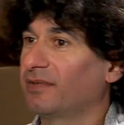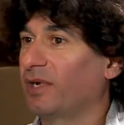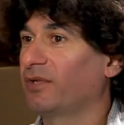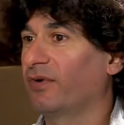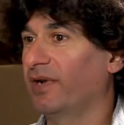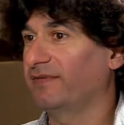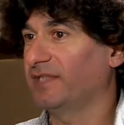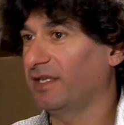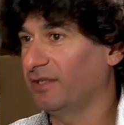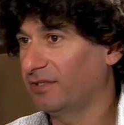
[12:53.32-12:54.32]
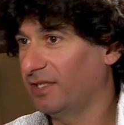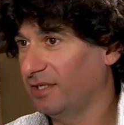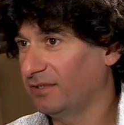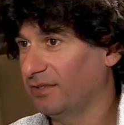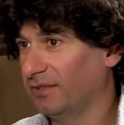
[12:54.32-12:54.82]
radio waves are not
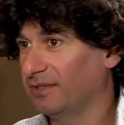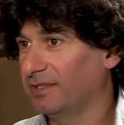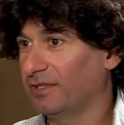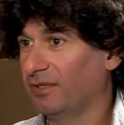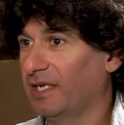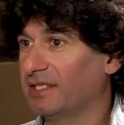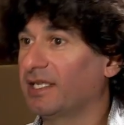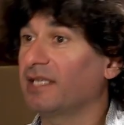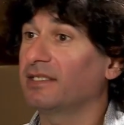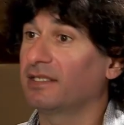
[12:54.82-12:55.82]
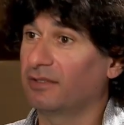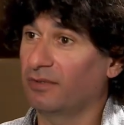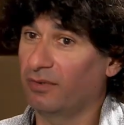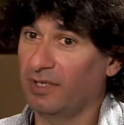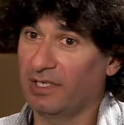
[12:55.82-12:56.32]
dangerous. So I started
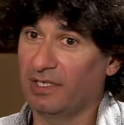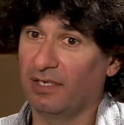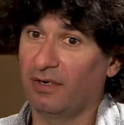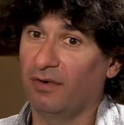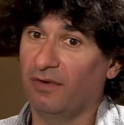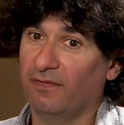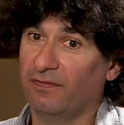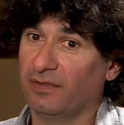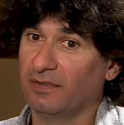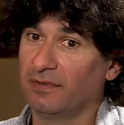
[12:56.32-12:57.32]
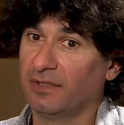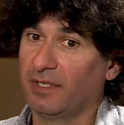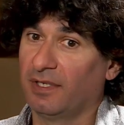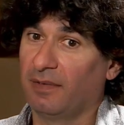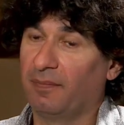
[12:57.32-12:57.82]
to read all the
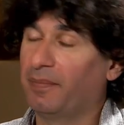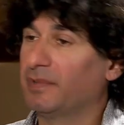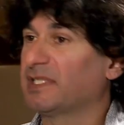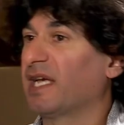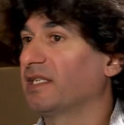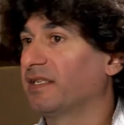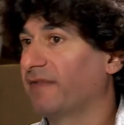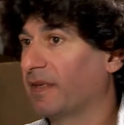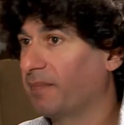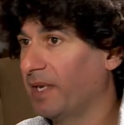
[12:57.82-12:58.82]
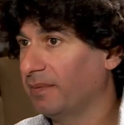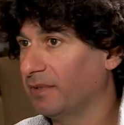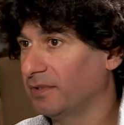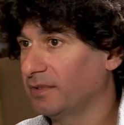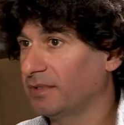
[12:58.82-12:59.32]
scientific
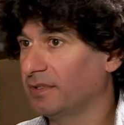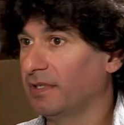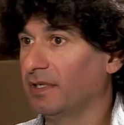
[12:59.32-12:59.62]
papers